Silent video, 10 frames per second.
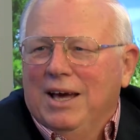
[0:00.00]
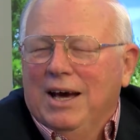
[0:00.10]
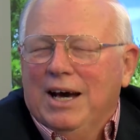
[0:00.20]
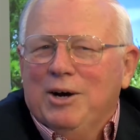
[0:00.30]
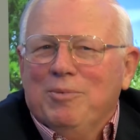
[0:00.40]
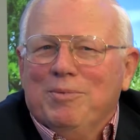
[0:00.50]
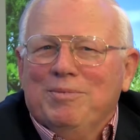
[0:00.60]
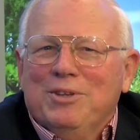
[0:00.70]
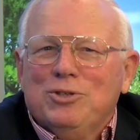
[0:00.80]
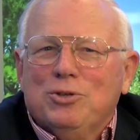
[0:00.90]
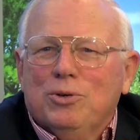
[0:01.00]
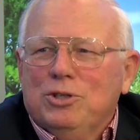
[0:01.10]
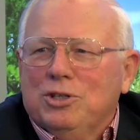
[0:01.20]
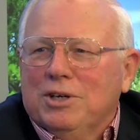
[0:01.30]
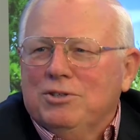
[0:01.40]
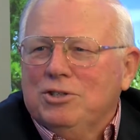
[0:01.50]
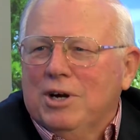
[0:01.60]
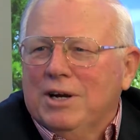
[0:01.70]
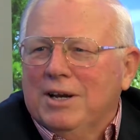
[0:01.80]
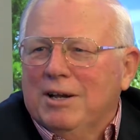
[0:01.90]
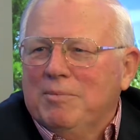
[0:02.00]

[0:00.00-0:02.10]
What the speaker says: The search started,